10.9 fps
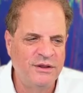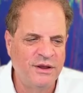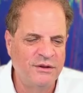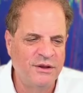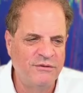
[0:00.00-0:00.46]

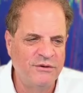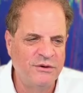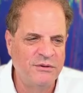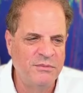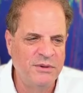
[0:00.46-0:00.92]
They love a
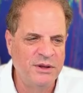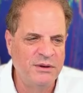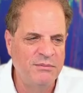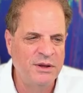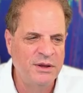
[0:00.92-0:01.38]
good
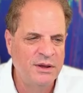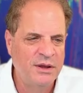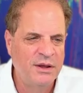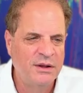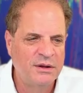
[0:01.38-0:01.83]
meme,
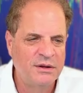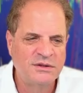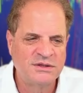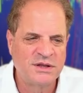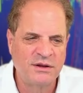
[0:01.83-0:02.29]

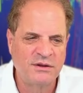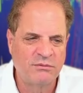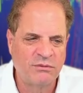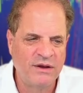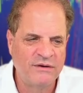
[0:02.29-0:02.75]
just like the
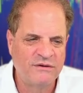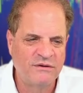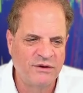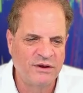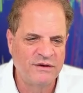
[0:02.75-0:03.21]
rest
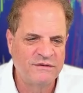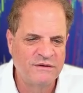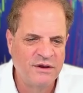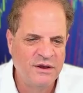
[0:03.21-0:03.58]
of us.